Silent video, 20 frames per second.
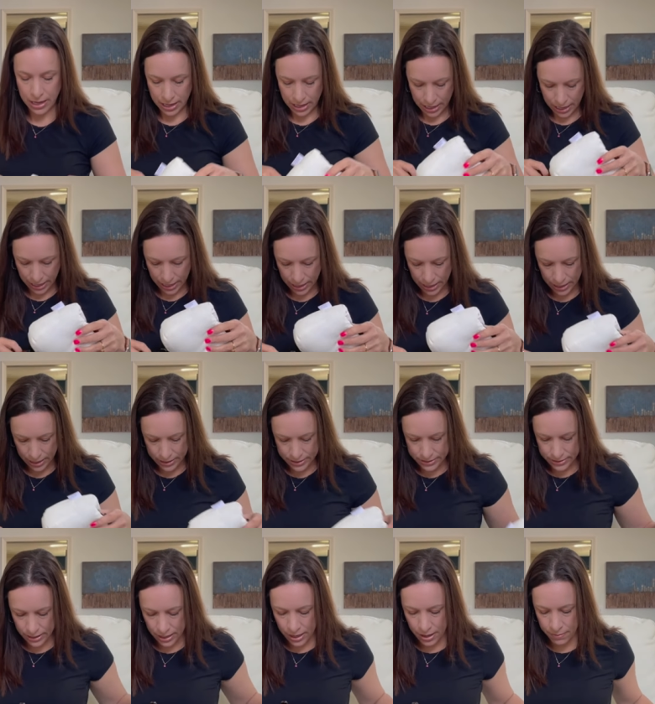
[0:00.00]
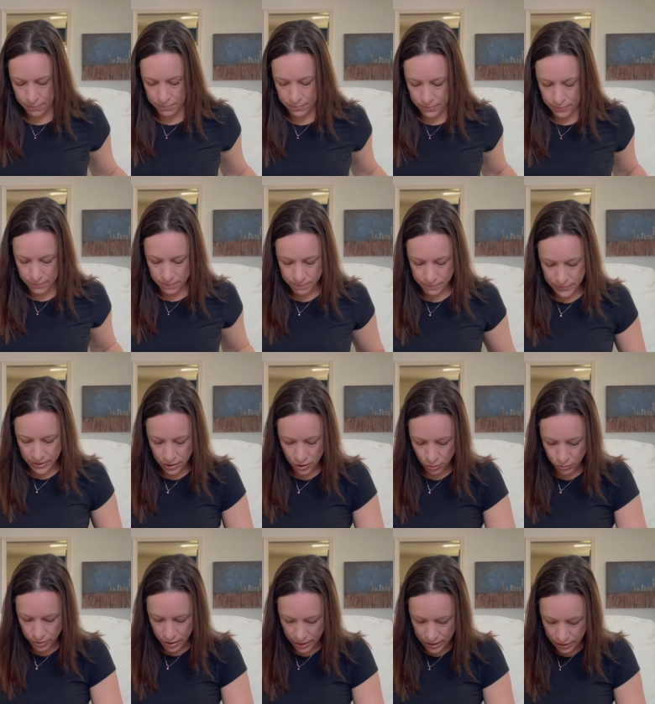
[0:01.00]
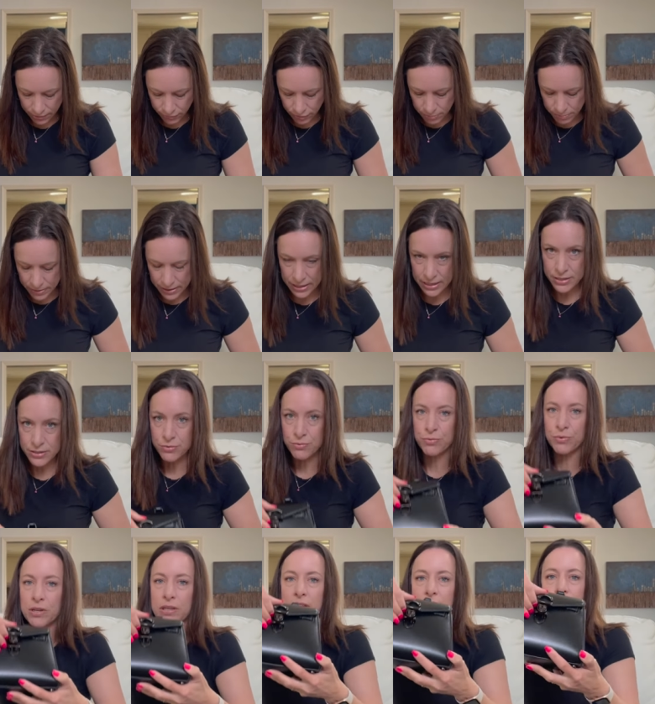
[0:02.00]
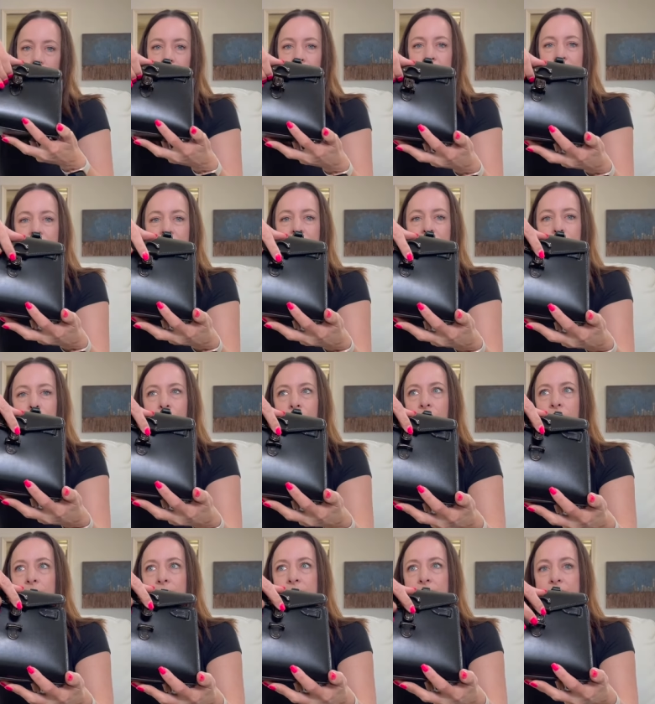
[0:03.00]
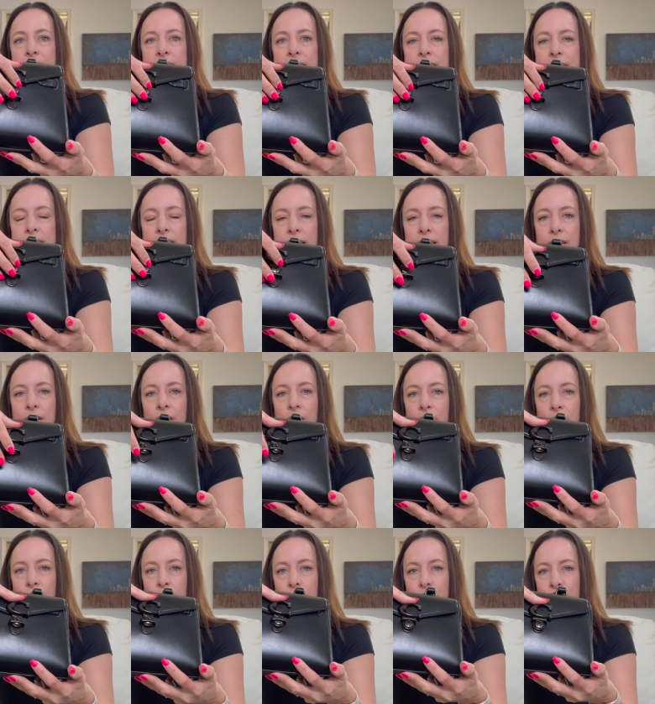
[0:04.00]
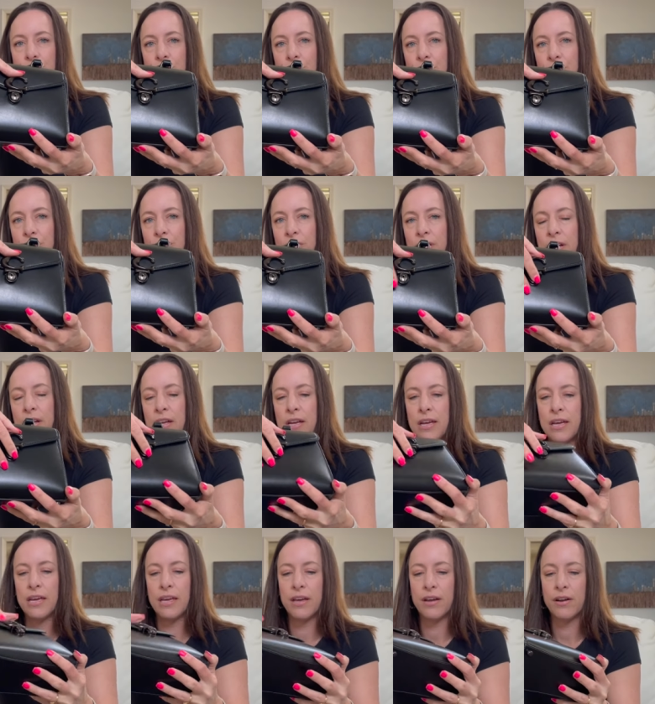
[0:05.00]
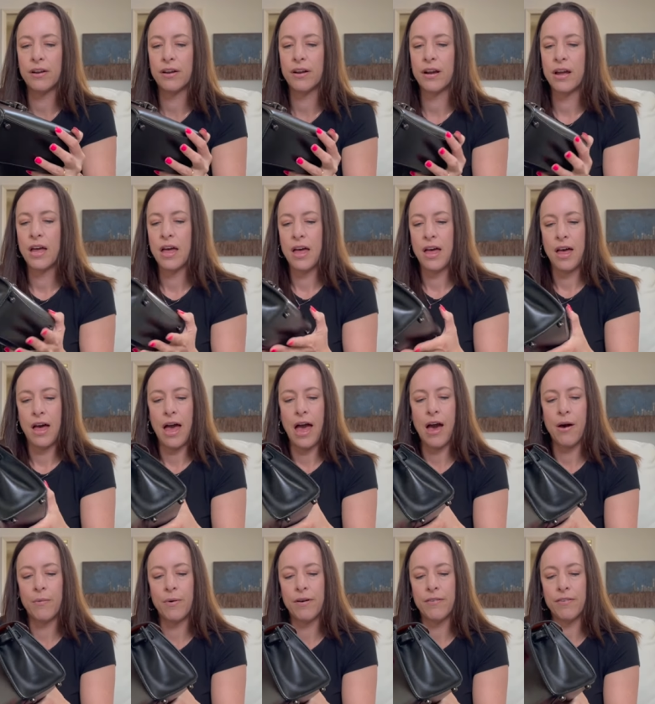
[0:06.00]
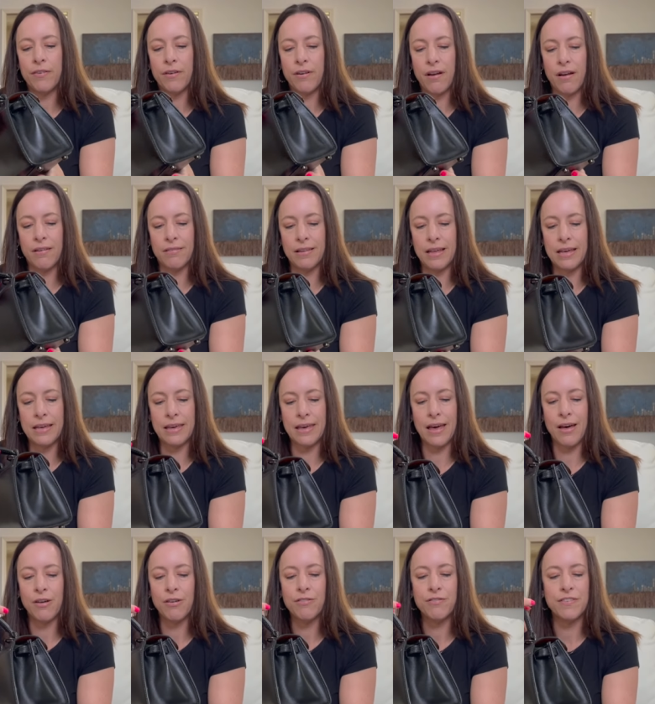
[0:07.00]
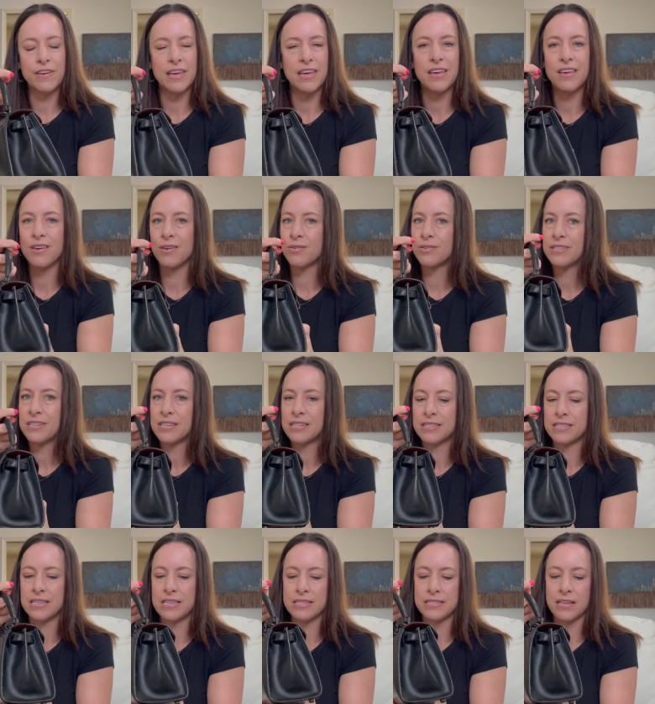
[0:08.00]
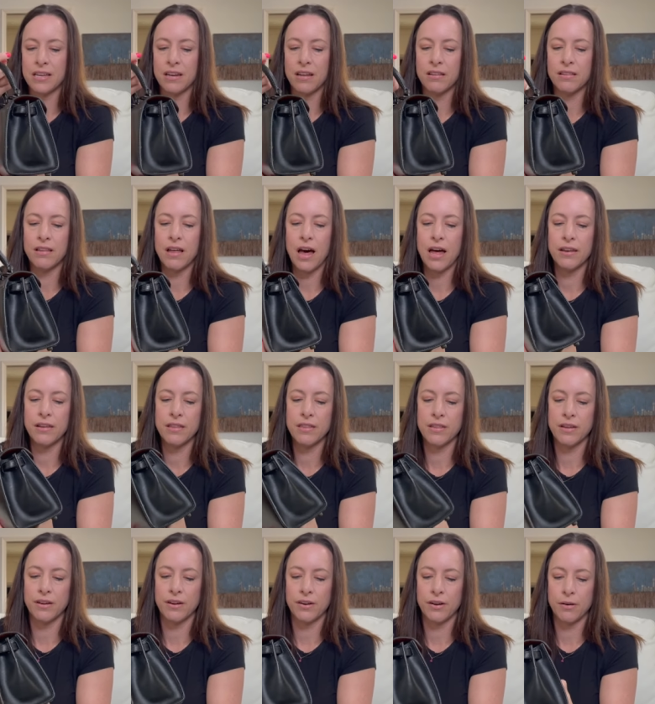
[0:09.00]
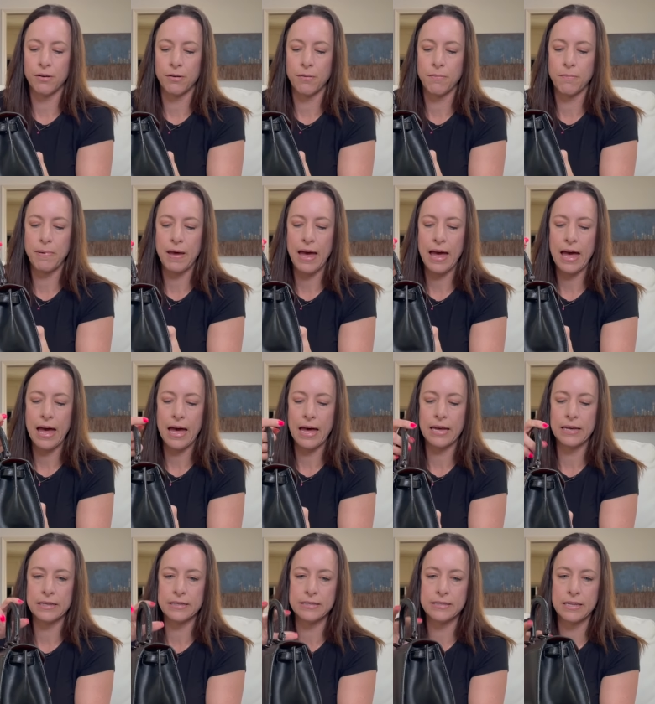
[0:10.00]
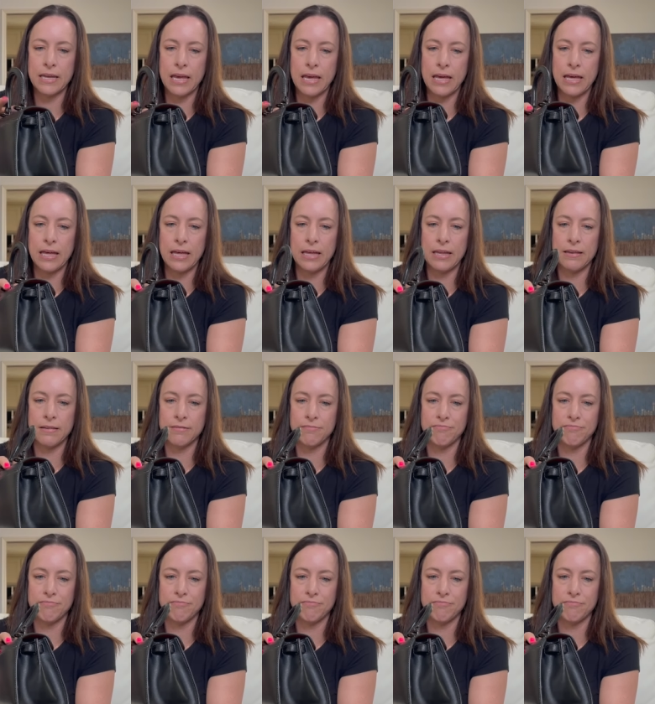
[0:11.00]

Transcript: And, um, you know, not everybody is really, really hip on this closure here. However, like LV uses this on a lot of their bags and